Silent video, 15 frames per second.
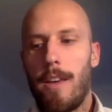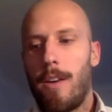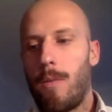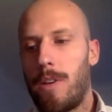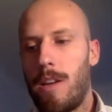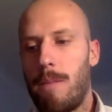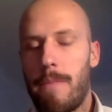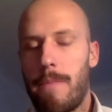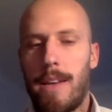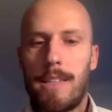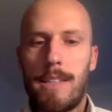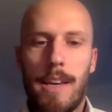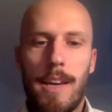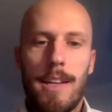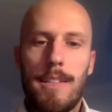when you
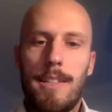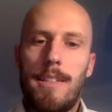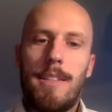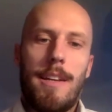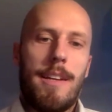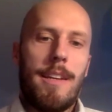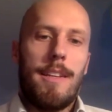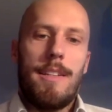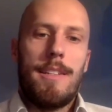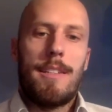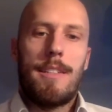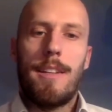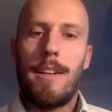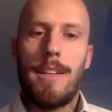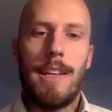meditate, it's just like you just
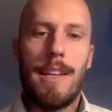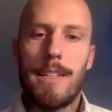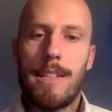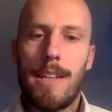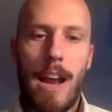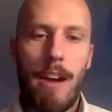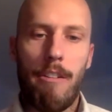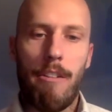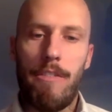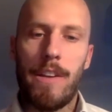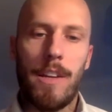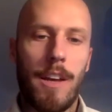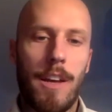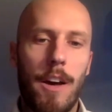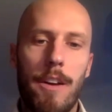start, you just let
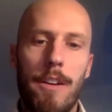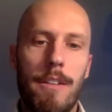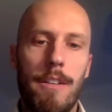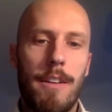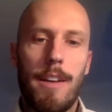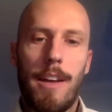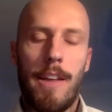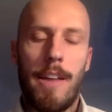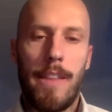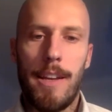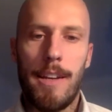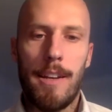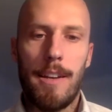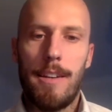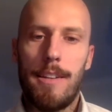everything go, and
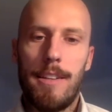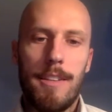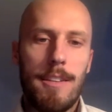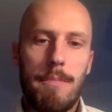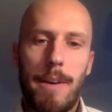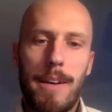then yeah,